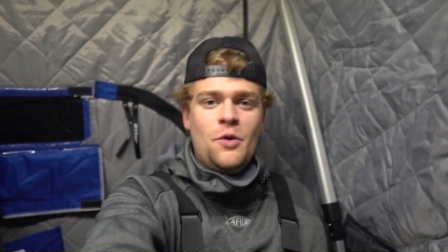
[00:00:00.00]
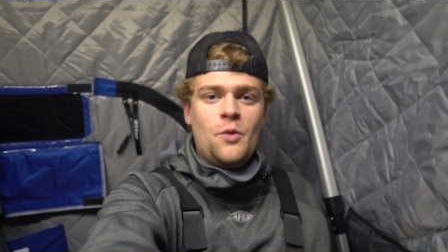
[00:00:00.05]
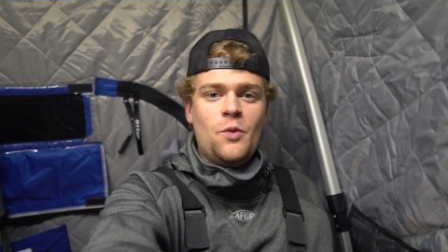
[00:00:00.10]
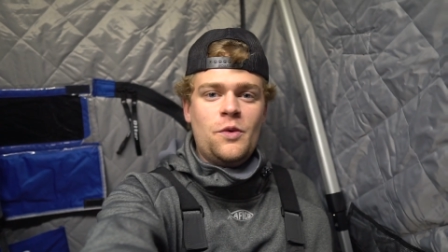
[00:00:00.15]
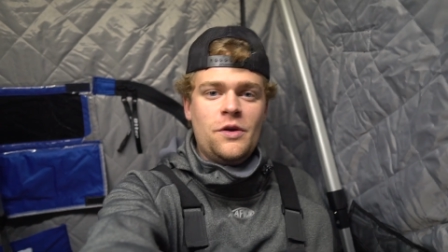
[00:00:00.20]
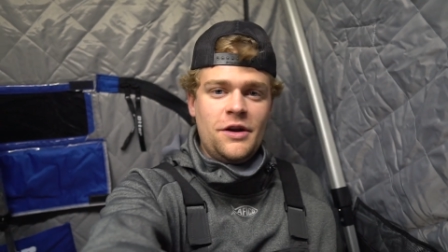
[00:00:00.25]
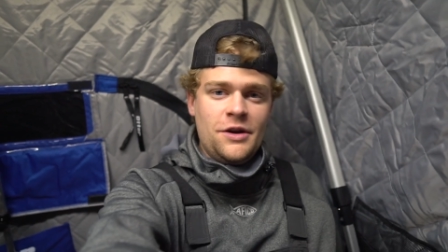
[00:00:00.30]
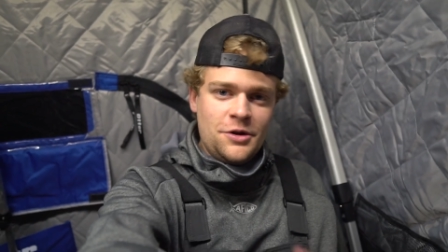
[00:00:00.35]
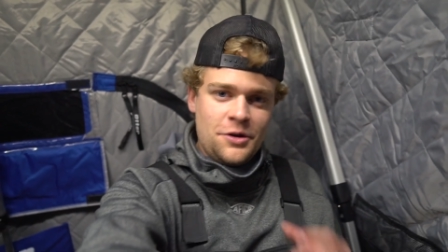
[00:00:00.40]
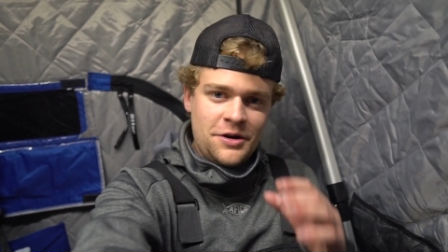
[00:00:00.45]

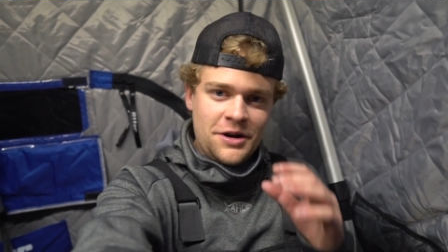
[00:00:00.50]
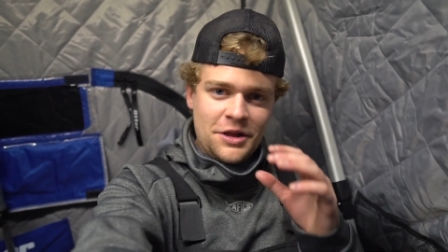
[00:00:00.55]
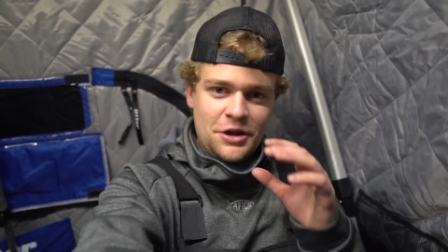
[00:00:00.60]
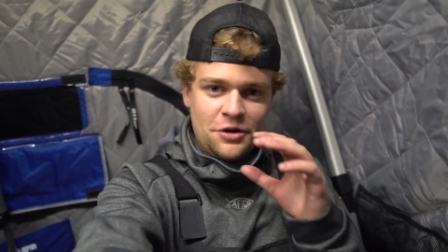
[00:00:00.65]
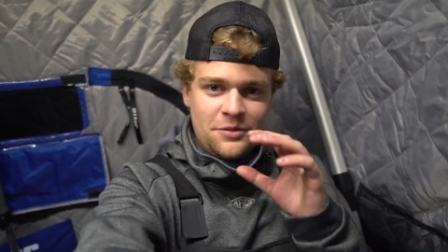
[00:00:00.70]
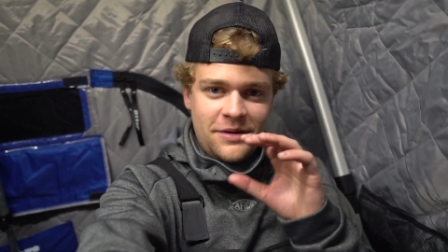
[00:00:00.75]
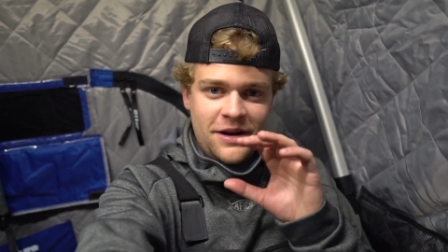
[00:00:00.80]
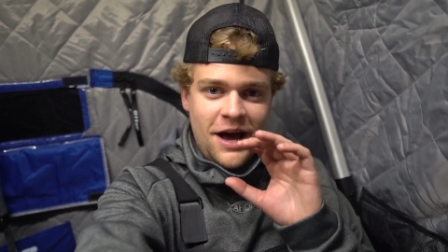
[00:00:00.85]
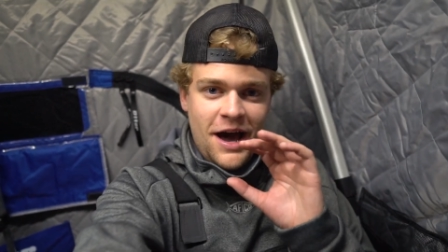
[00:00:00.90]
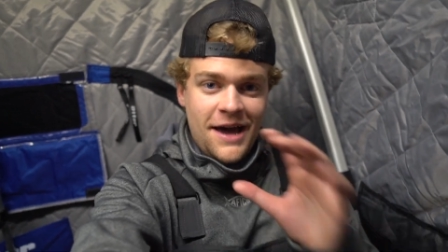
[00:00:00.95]
We are doing a
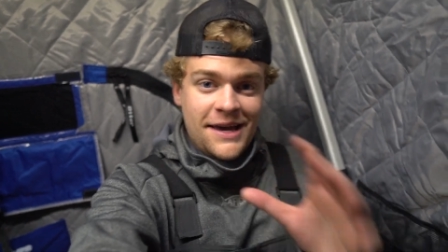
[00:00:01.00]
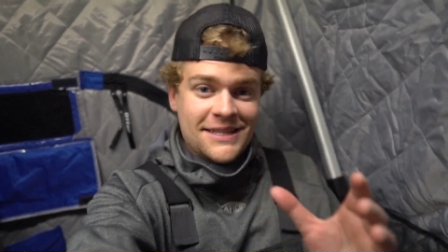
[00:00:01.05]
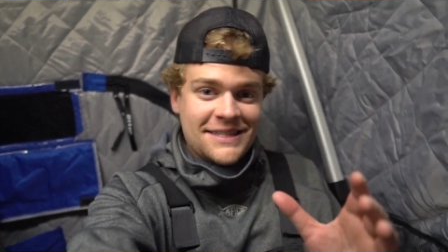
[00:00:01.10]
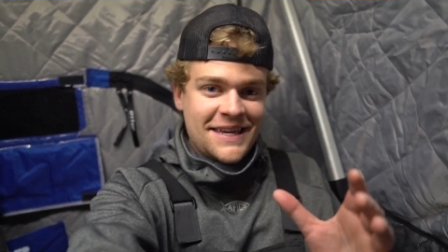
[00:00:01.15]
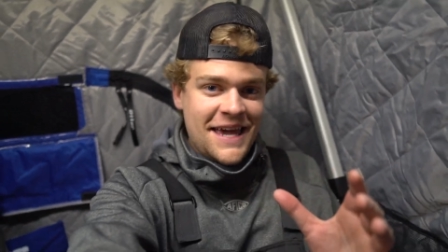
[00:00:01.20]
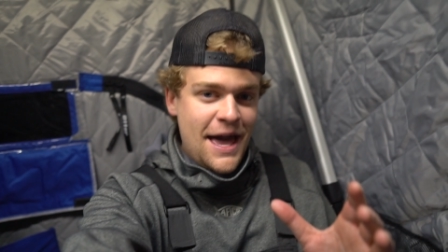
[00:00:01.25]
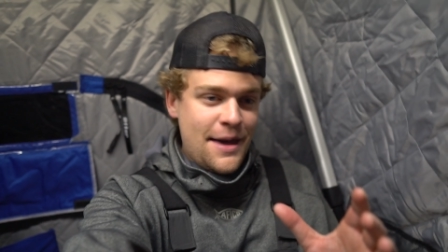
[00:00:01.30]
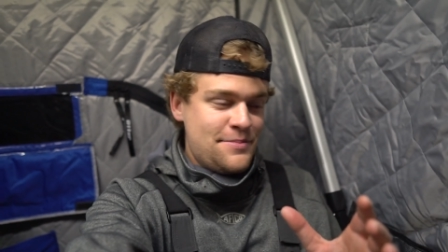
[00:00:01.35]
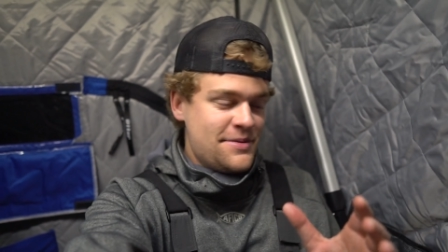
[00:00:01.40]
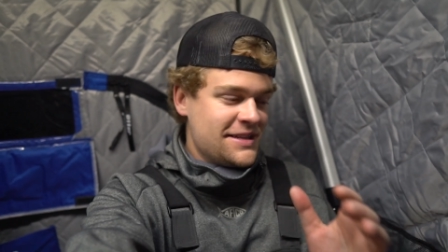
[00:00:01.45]
little bit of ice
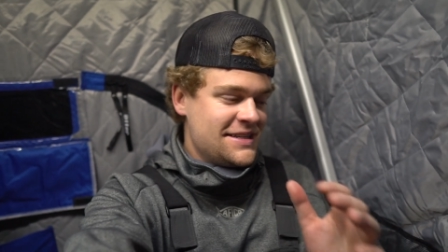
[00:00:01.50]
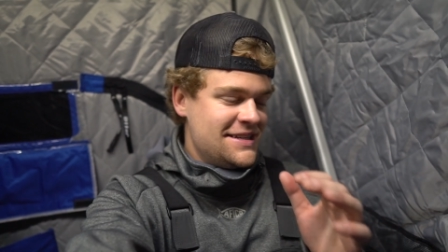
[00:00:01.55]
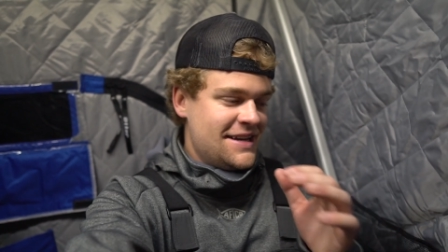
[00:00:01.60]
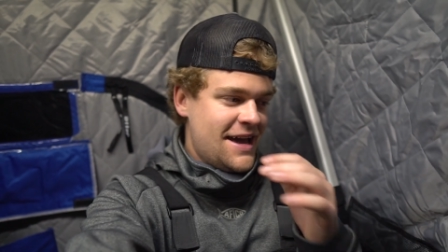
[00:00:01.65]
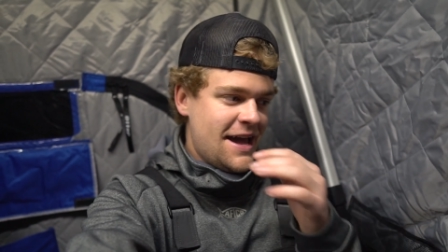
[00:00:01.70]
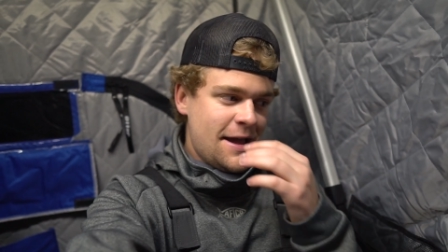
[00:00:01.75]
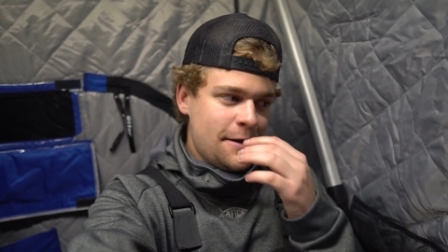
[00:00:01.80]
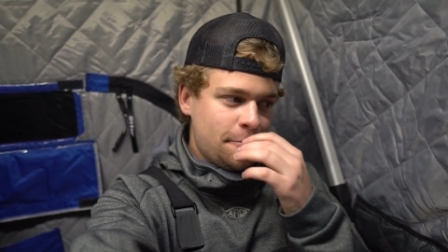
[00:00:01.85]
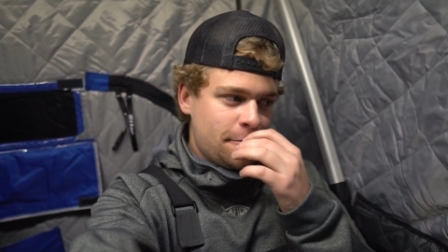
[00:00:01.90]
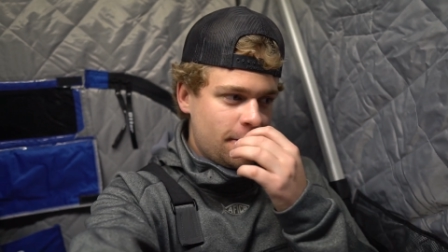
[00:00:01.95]
camping
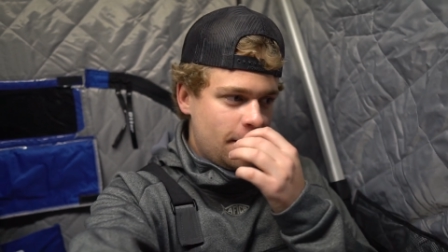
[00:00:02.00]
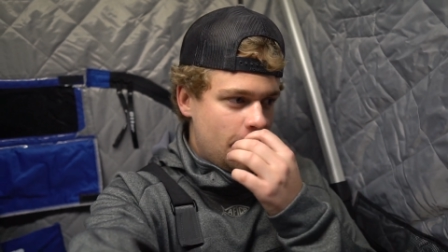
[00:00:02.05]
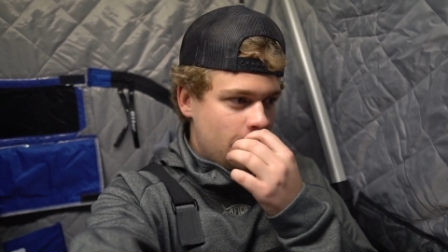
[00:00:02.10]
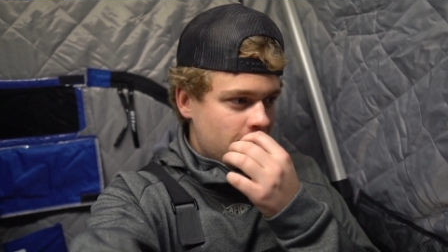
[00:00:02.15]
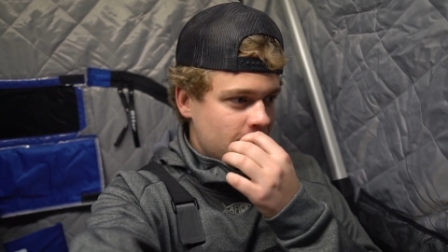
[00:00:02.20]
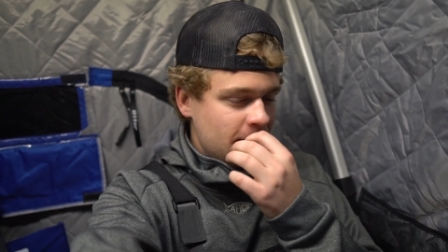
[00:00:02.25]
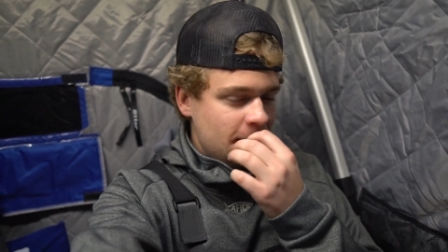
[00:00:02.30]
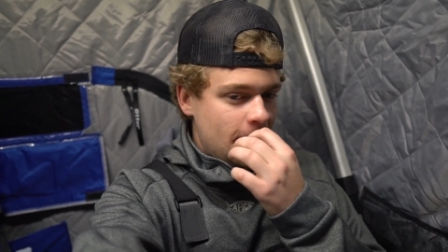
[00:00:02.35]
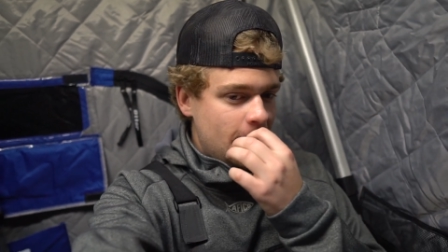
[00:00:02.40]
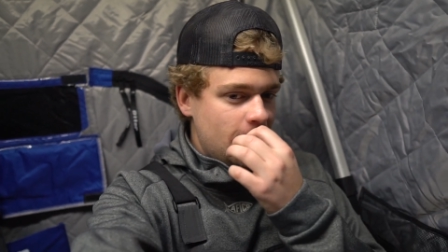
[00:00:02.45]
tonight. We're out
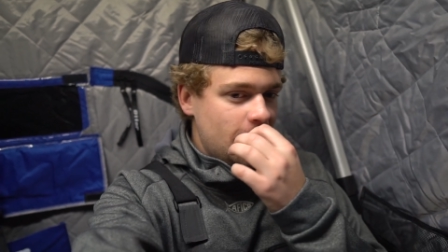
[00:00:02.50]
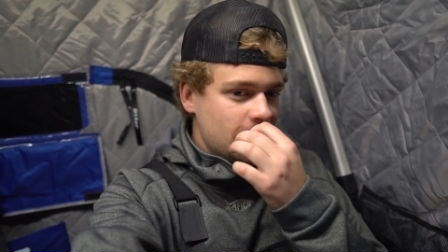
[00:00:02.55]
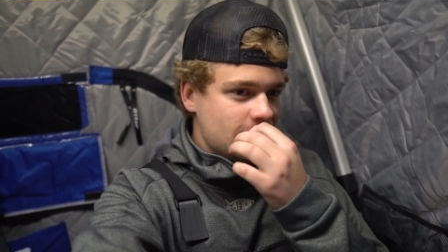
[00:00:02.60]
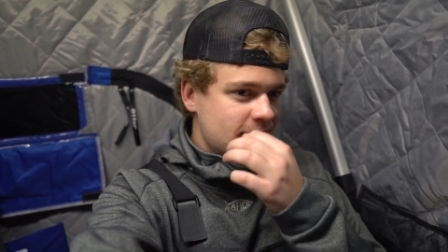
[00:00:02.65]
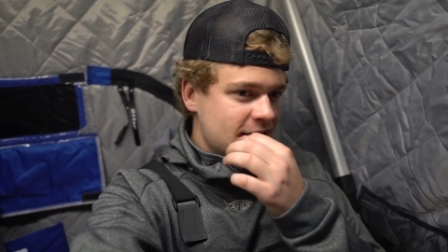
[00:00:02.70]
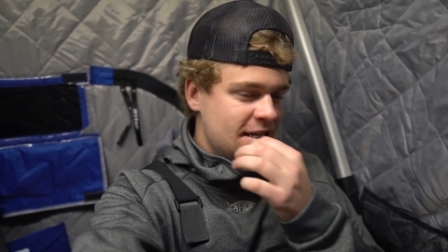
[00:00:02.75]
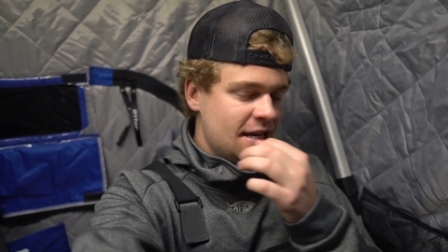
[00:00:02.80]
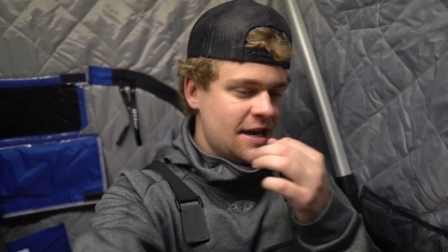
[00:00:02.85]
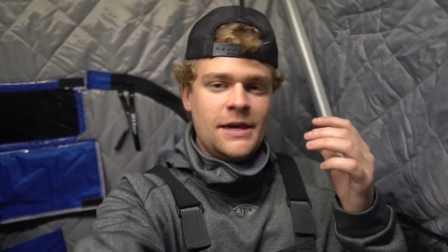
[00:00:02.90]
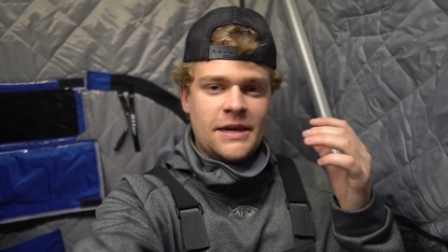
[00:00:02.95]
on the ice.